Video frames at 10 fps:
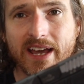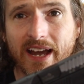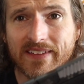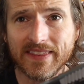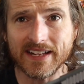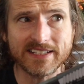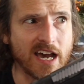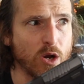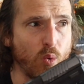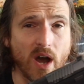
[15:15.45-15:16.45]
And that's
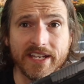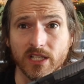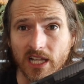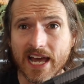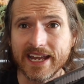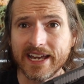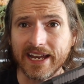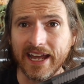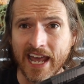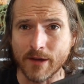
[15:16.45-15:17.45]
kind of why you
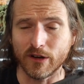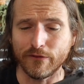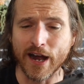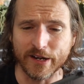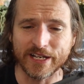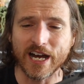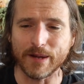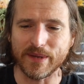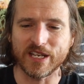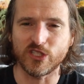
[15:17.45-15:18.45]
like a hammer fired
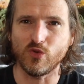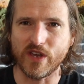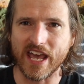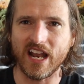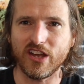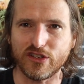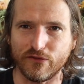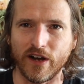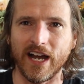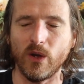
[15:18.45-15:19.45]
gun, because you get a
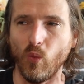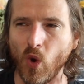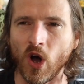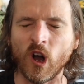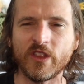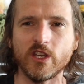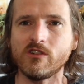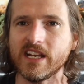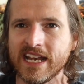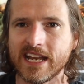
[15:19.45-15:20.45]
defined wall that you
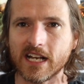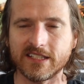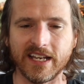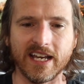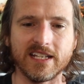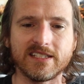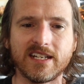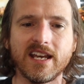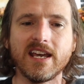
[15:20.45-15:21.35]
can index against